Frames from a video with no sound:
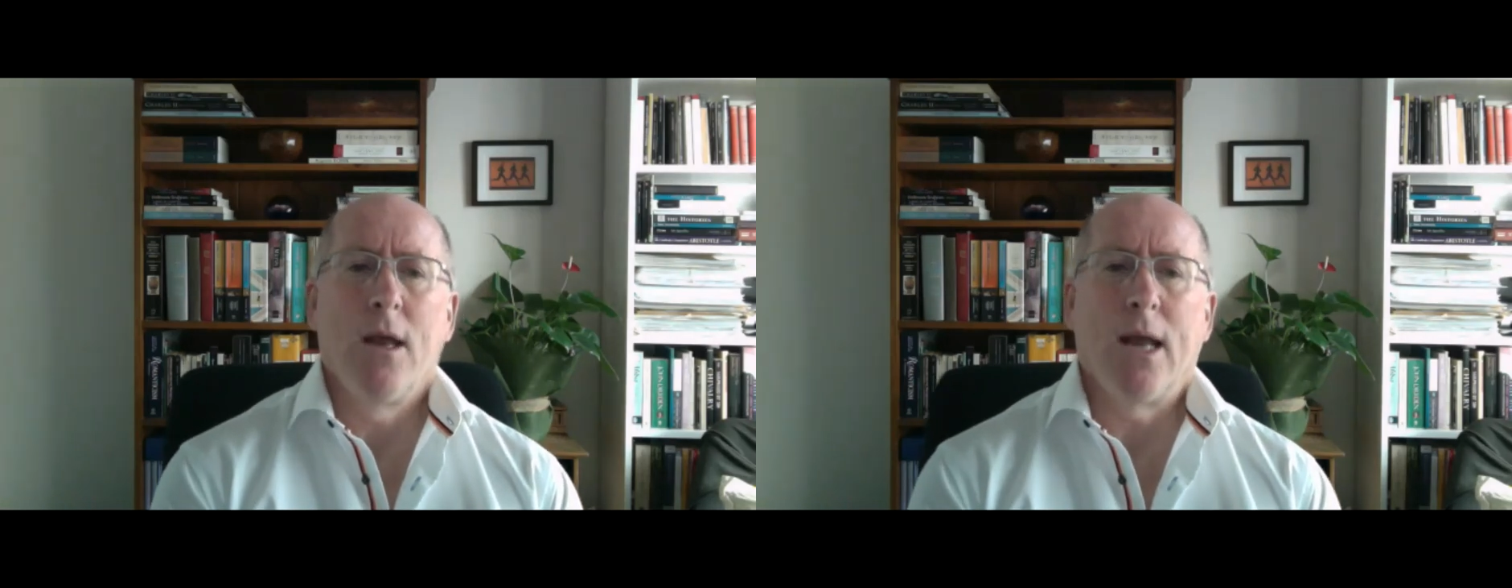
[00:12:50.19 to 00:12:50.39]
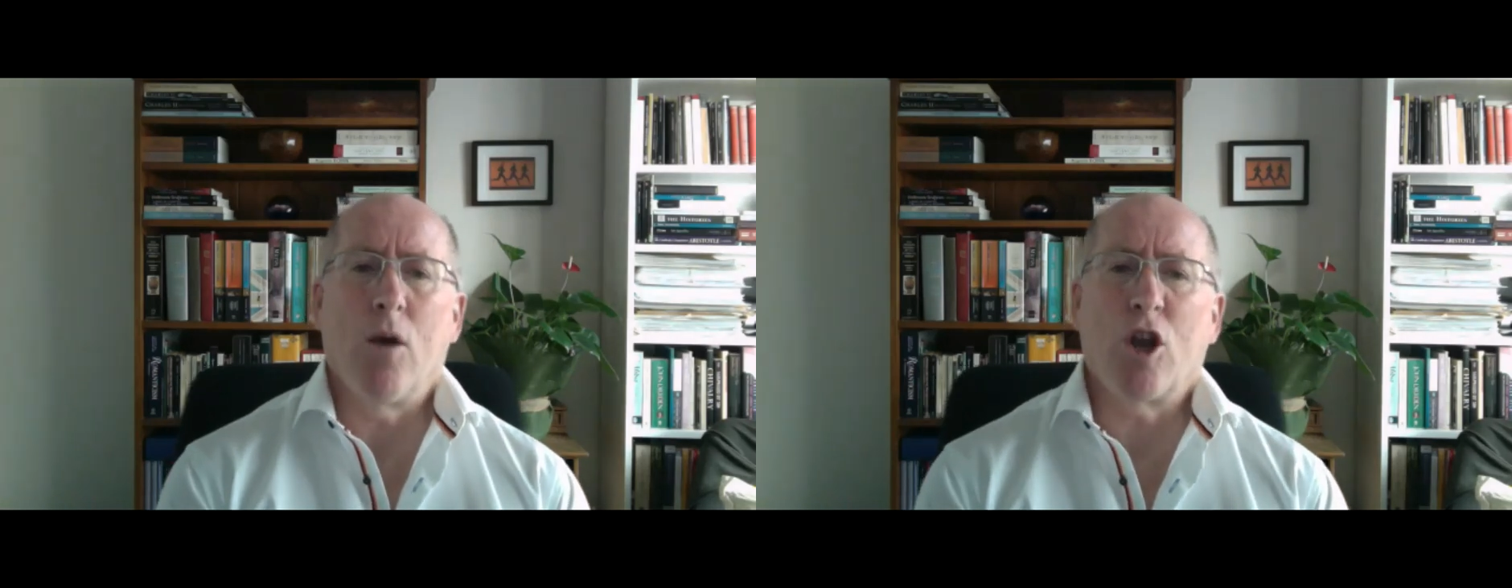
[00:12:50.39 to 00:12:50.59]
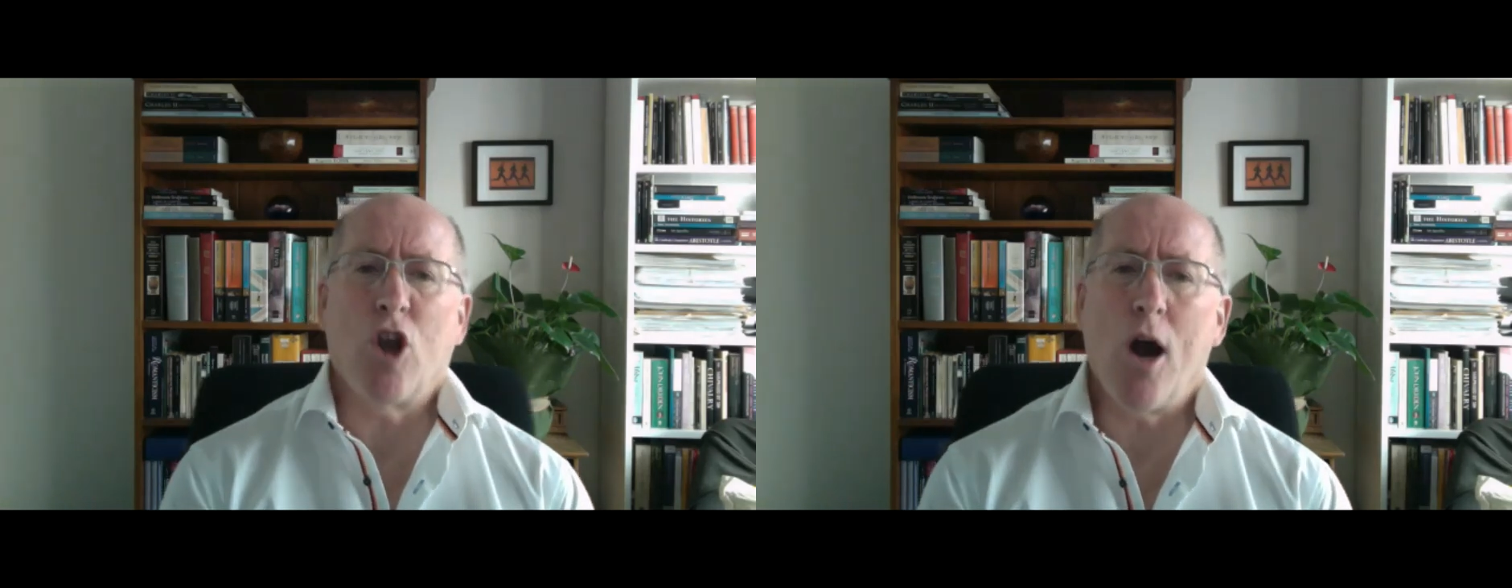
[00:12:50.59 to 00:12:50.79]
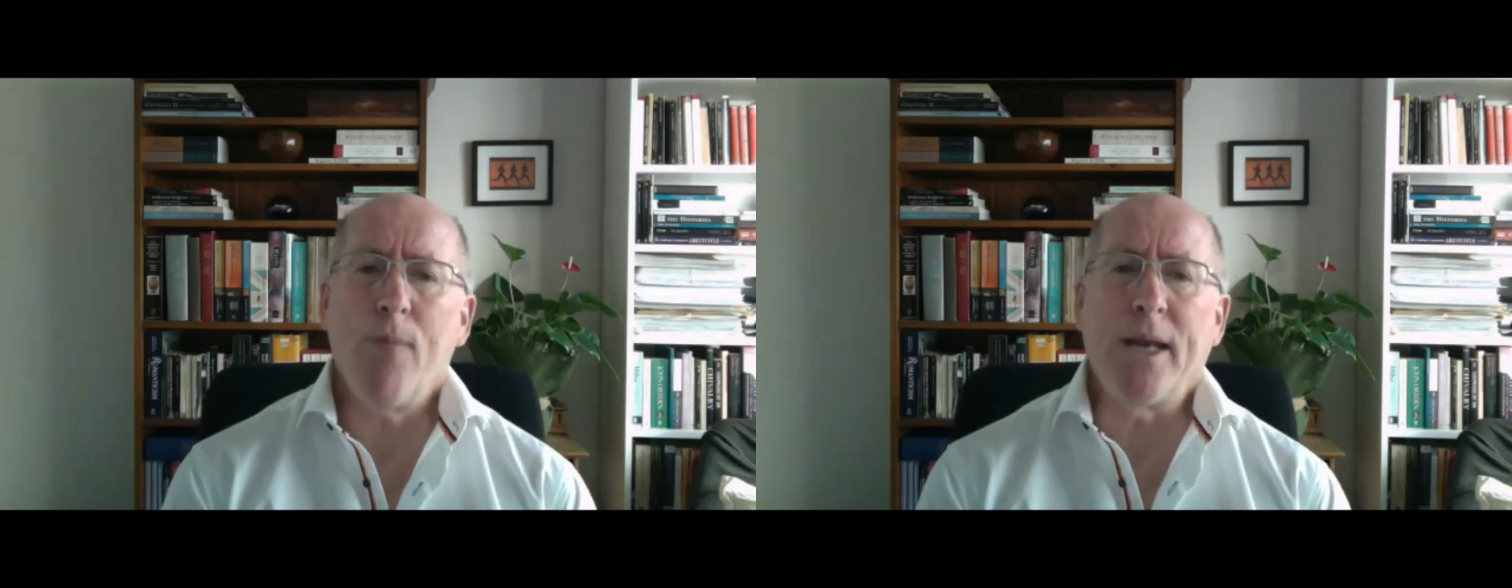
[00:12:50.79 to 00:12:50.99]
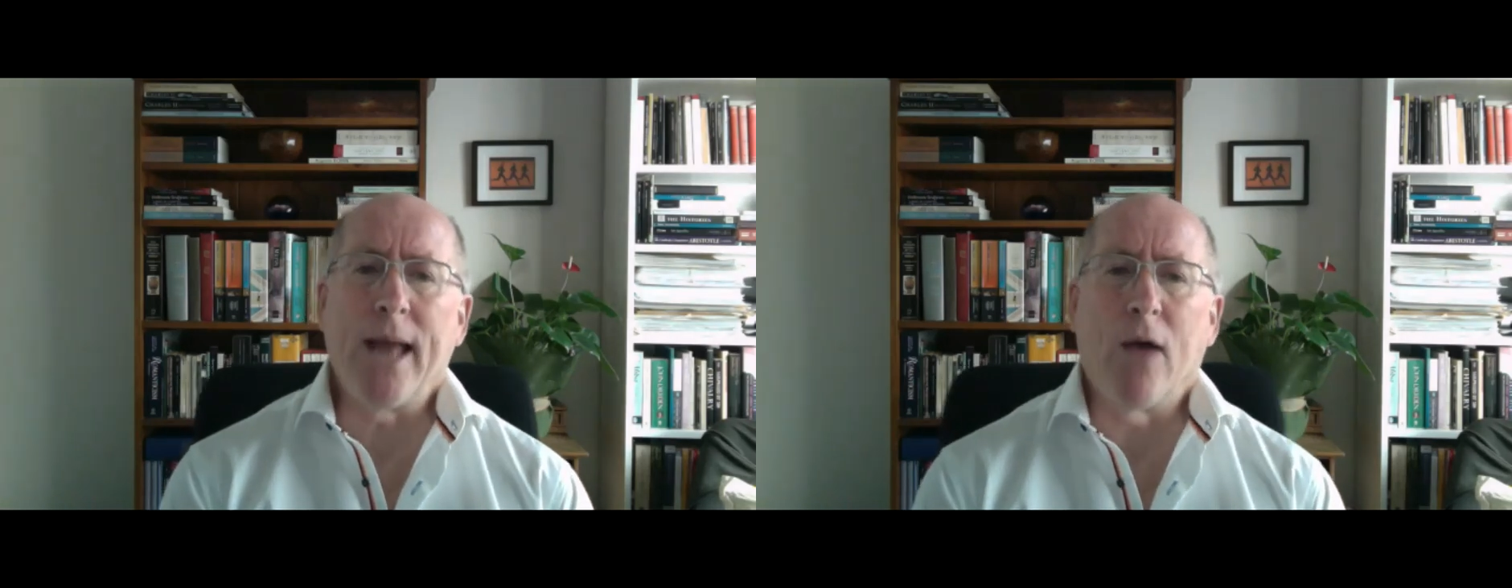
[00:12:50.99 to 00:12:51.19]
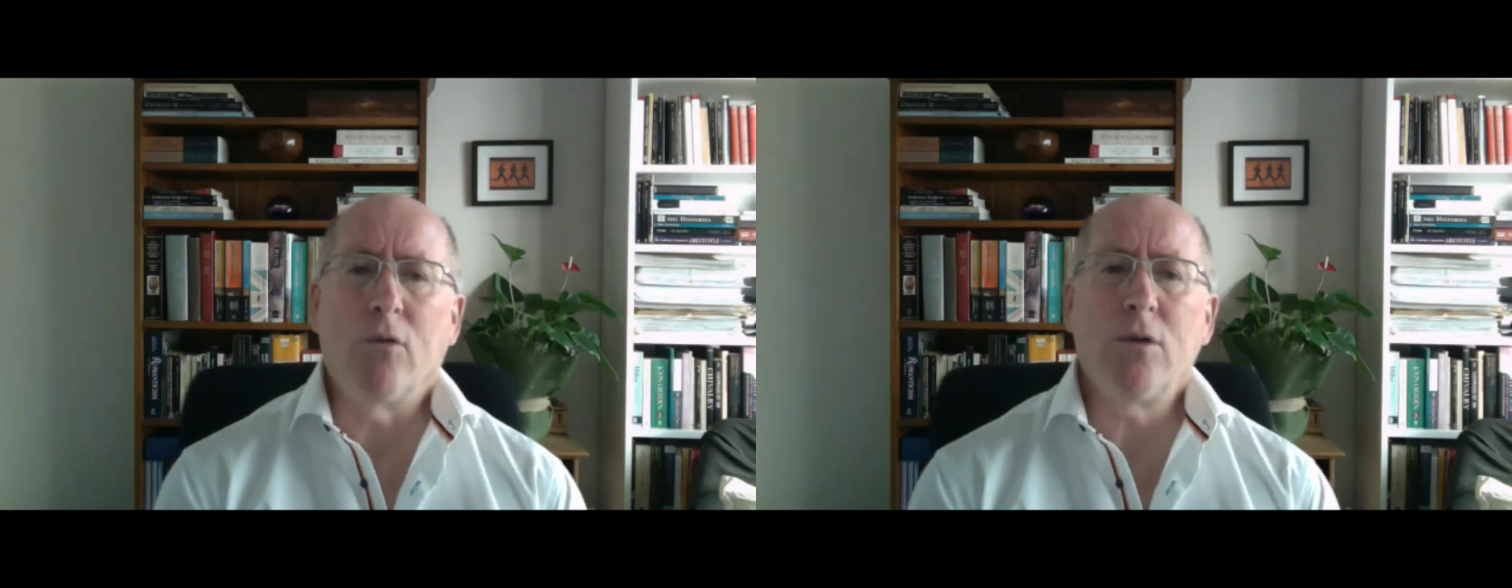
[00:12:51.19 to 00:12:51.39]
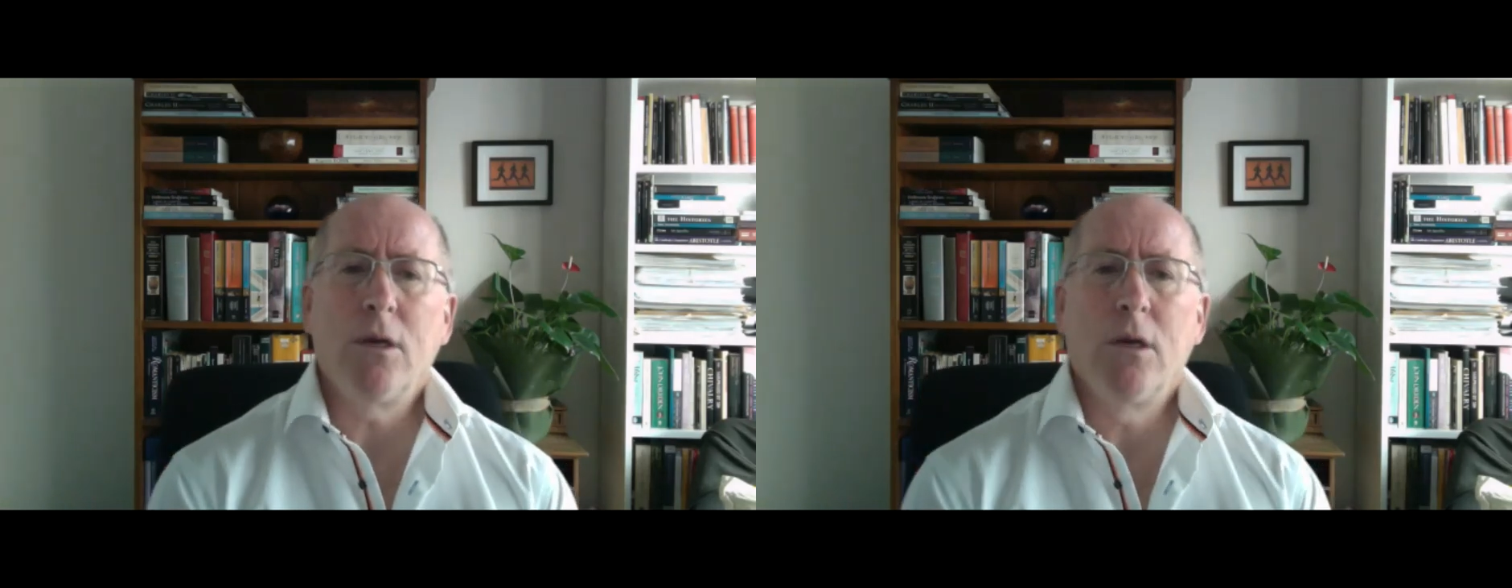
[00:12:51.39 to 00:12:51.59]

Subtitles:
Now, a common noun